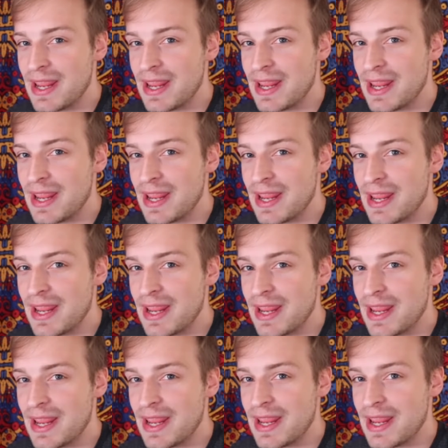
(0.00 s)

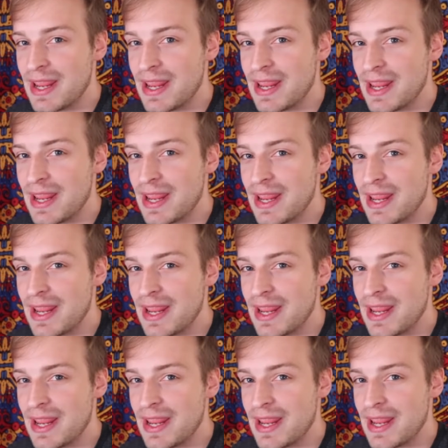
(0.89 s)

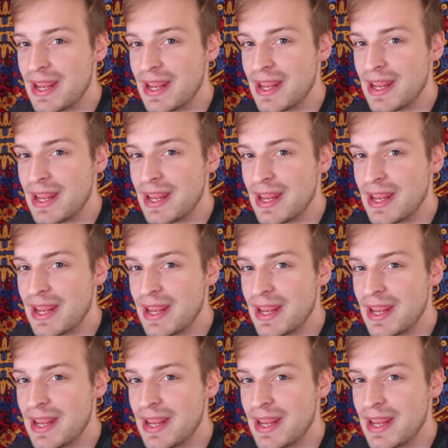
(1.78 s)

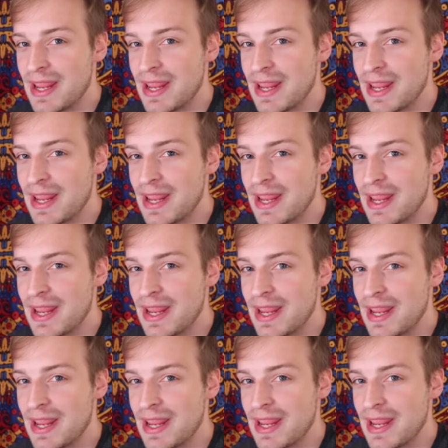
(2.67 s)

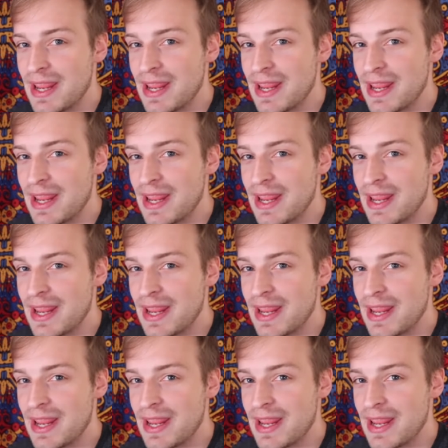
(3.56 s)

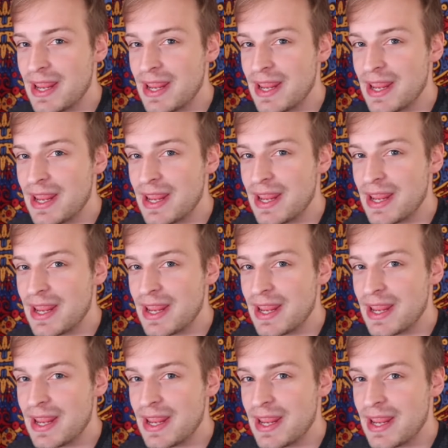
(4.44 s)

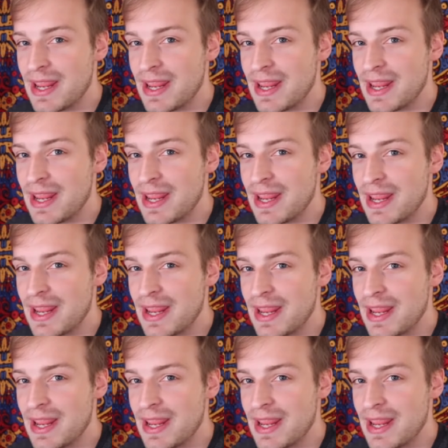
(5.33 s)

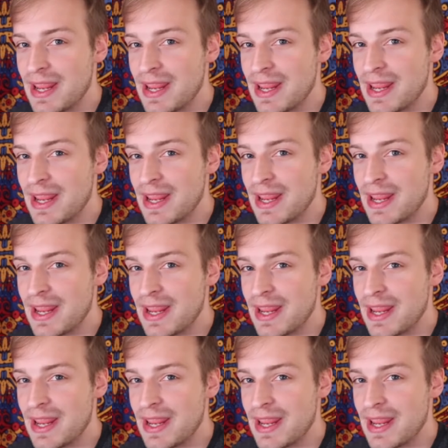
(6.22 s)
(not speaking)